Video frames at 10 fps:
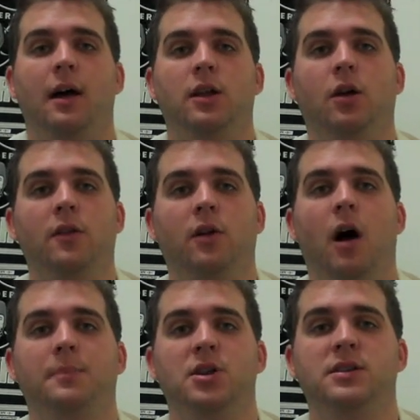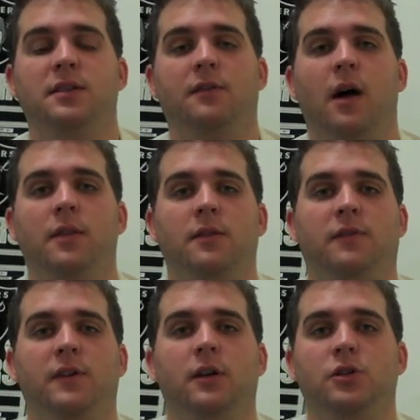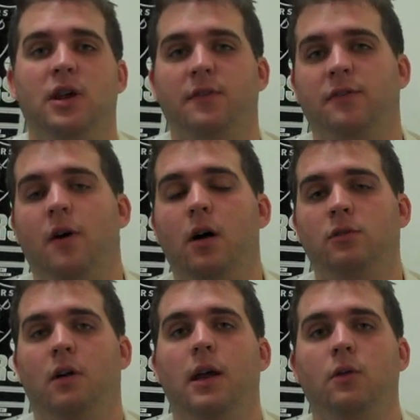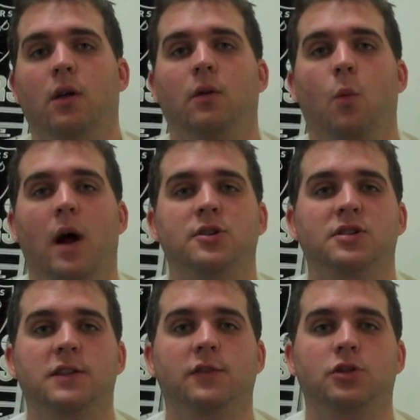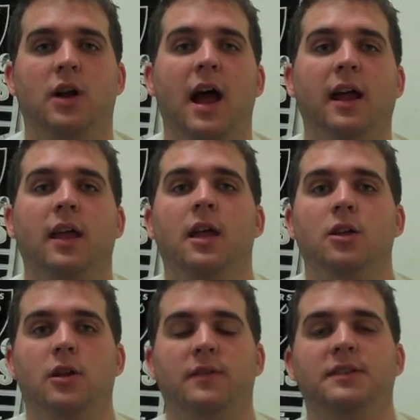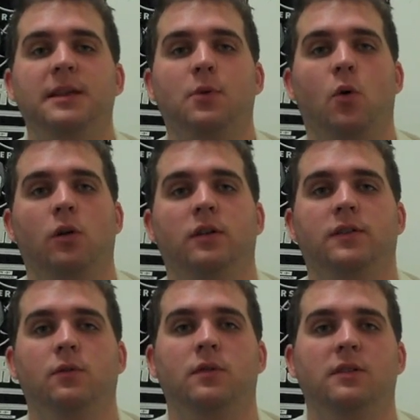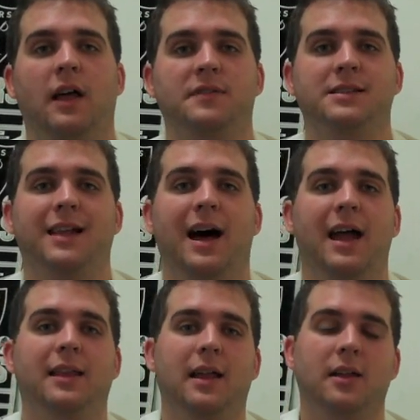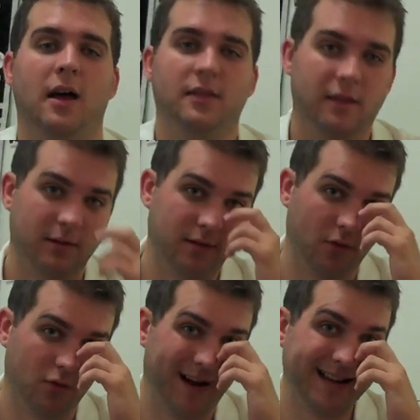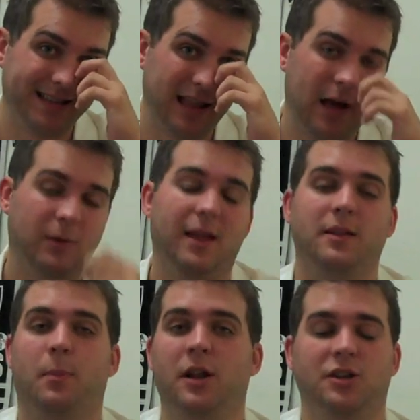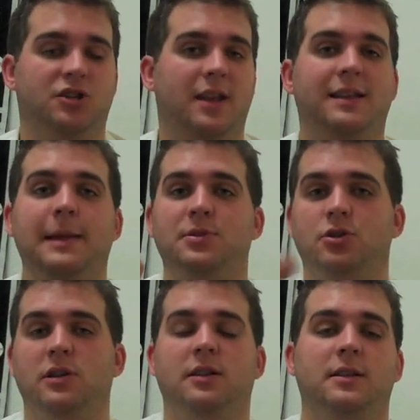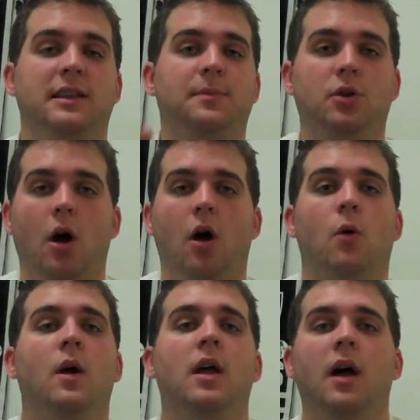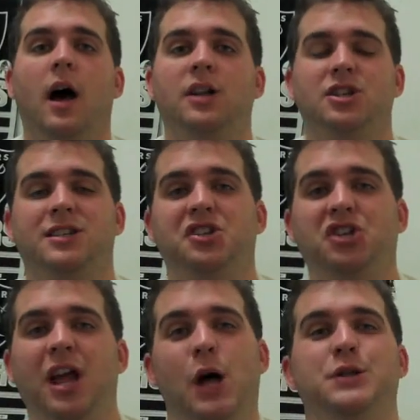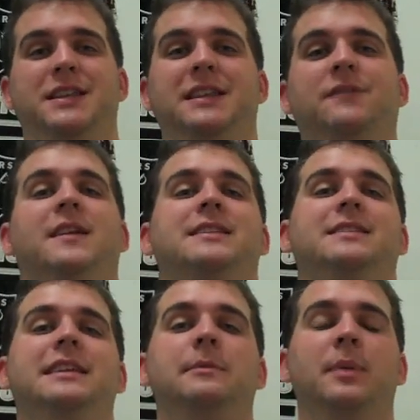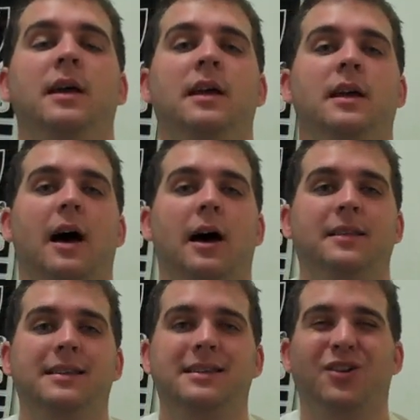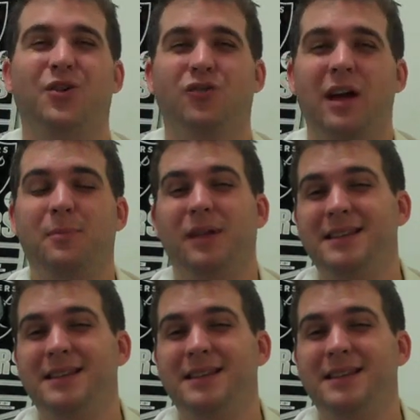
Your other options on the field, you have a far right wide receiver drag, you have a deep corner to the left slot, and then on the right slot, we like to put on just a deep streak, a deep go, just to challenge the defense deep. This is a great play.